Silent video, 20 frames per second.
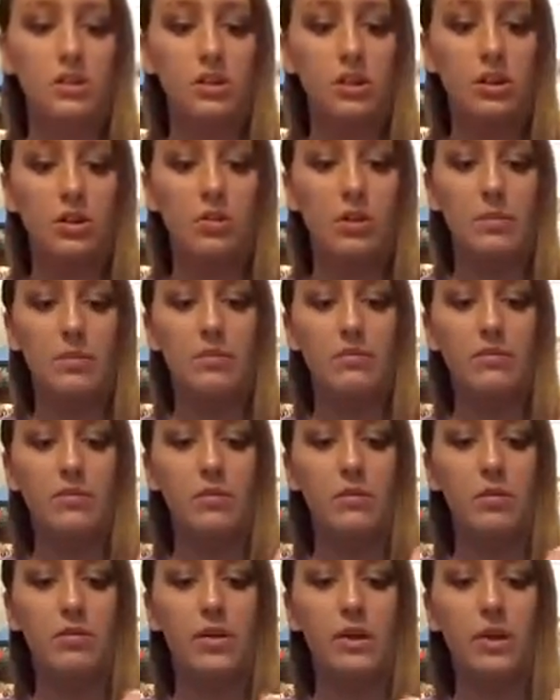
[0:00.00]
the ribbon from
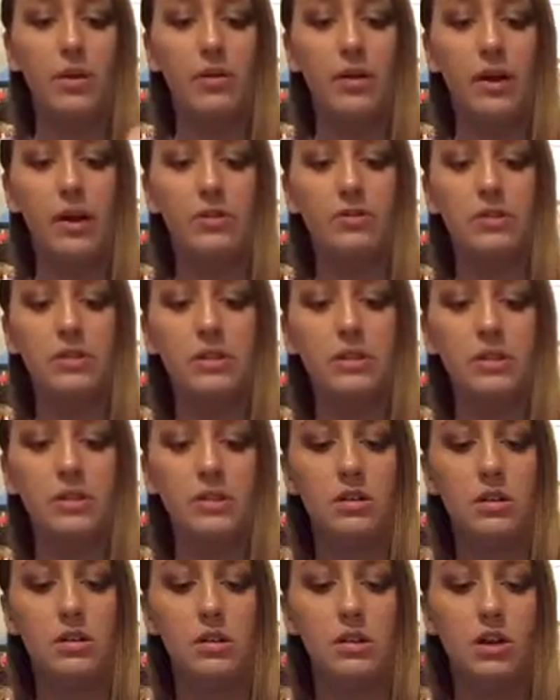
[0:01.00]
moving around.
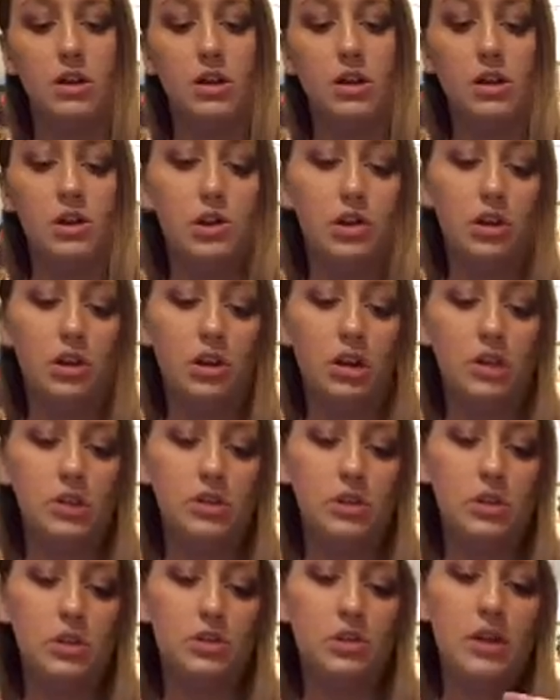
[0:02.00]
You could
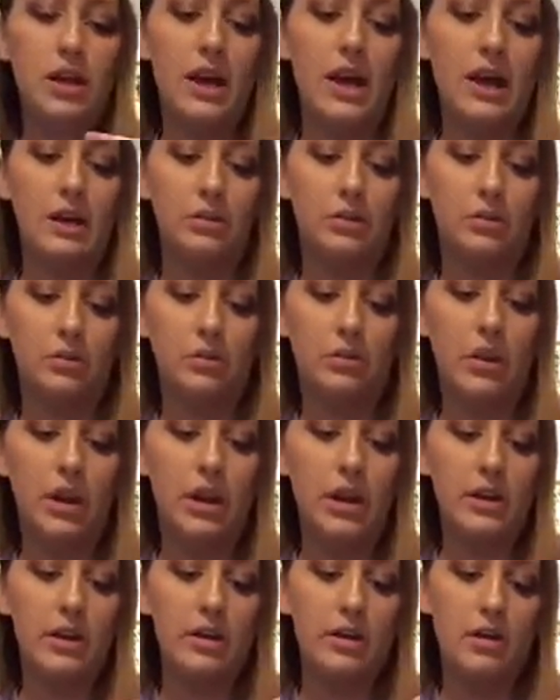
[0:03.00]
also use a hot glue
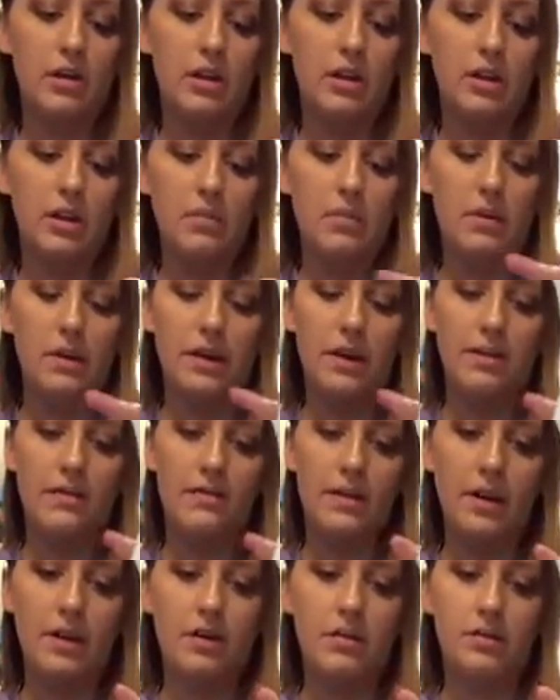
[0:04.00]
gun, but I
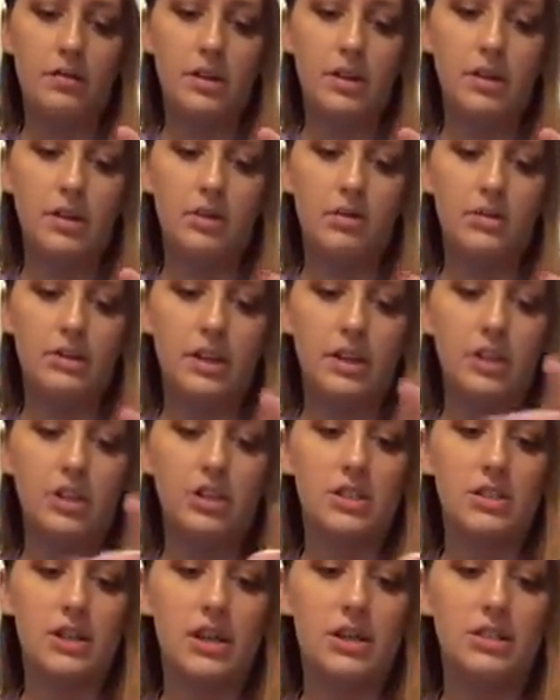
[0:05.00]
felt using
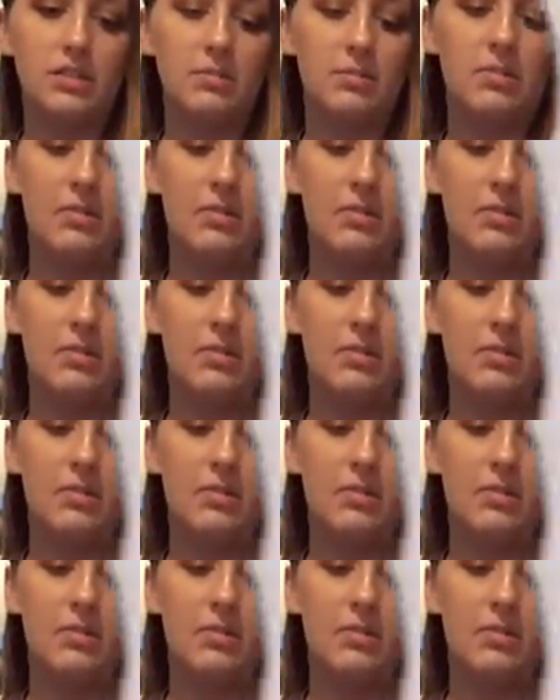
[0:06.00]
just like some